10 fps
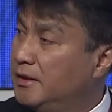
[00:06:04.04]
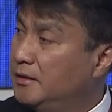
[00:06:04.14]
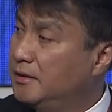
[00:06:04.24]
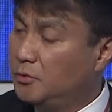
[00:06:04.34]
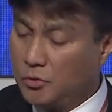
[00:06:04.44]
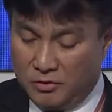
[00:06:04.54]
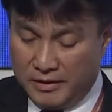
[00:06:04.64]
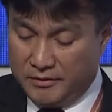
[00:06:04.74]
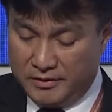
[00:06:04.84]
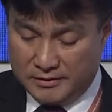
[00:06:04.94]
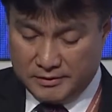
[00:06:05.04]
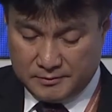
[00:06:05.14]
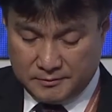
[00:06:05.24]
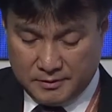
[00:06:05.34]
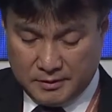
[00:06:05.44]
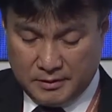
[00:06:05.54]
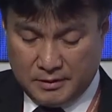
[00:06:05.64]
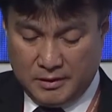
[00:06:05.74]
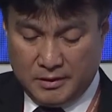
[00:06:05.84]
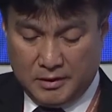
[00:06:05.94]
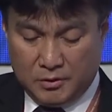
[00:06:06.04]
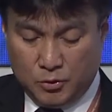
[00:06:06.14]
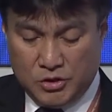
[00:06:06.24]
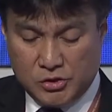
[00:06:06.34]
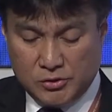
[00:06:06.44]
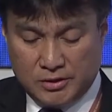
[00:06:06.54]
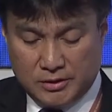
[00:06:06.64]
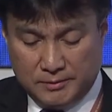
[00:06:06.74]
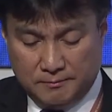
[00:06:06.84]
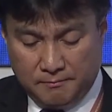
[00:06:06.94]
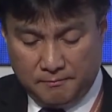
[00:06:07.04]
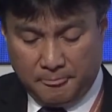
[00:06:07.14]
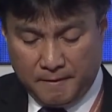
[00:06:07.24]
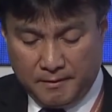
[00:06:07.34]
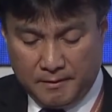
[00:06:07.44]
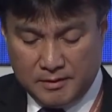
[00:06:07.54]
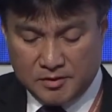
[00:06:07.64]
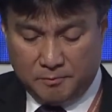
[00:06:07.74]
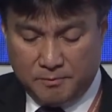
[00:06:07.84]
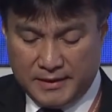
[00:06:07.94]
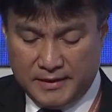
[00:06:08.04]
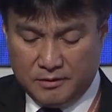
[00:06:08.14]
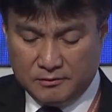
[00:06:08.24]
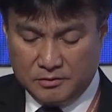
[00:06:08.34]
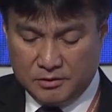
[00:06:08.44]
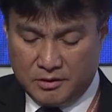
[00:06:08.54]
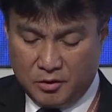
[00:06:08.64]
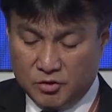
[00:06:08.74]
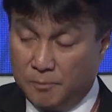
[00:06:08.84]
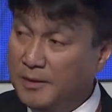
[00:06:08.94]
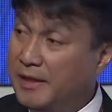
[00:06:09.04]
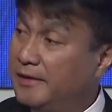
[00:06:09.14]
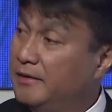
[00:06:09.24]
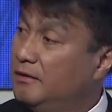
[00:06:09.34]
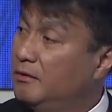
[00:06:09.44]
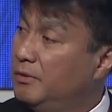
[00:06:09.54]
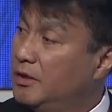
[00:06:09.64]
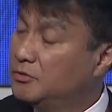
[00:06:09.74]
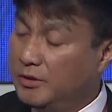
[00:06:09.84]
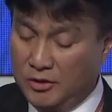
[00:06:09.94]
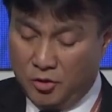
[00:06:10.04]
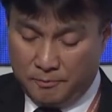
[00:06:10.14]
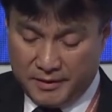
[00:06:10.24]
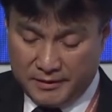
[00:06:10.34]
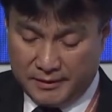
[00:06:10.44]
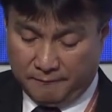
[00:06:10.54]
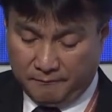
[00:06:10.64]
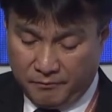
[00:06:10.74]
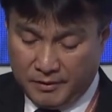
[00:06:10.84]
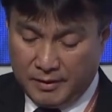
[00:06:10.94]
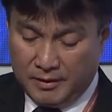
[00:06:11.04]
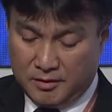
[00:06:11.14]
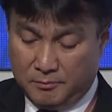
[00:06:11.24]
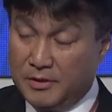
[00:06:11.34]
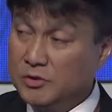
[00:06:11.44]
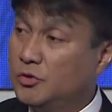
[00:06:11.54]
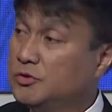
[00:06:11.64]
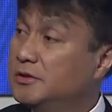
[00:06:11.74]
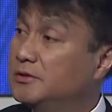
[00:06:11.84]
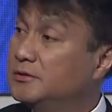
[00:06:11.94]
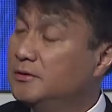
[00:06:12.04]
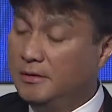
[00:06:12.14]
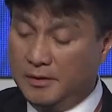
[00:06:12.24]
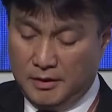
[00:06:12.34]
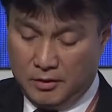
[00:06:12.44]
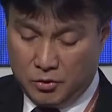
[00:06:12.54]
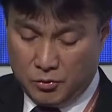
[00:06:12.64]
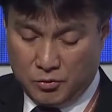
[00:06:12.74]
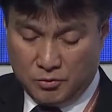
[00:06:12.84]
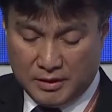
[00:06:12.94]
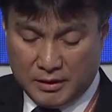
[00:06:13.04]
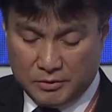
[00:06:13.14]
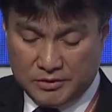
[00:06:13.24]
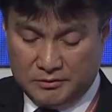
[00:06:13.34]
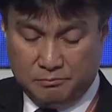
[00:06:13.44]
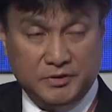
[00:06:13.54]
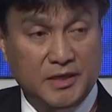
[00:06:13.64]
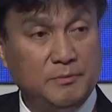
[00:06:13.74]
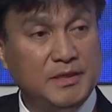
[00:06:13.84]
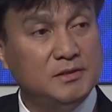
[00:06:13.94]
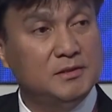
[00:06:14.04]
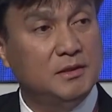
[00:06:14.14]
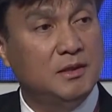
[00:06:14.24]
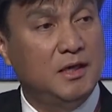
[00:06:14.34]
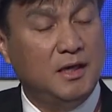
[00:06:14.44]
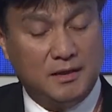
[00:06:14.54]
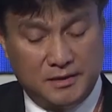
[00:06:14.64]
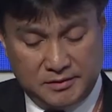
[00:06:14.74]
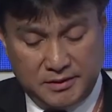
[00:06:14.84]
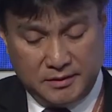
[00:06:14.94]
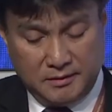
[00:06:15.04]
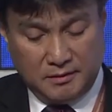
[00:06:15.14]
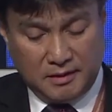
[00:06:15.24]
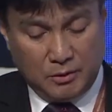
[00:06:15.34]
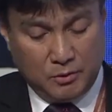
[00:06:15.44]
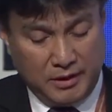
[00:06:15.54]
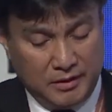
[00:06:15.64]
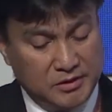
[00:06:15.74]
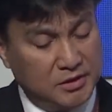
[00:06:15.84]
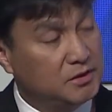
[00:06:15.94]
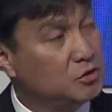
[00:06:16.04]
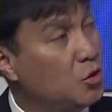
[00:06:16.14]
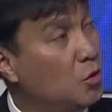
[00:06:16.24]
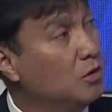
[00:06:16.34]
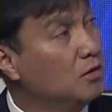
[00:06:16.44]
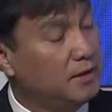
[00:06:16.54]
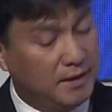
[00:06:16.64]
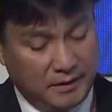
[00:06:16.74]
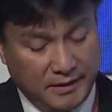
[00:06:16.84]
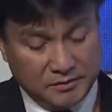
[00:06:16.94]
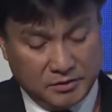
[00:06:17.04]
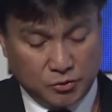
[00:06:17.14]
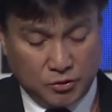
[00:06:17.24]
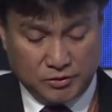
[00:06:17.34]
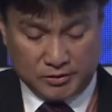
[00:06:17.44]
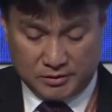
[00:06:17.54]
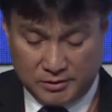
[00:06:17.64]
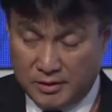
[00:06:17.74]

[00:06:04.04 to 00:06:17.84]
in the rural areas. To ensure the security of supply, we are also incorporating thermal resources into our gen mix, harnessing our indigenous coal and gas resources.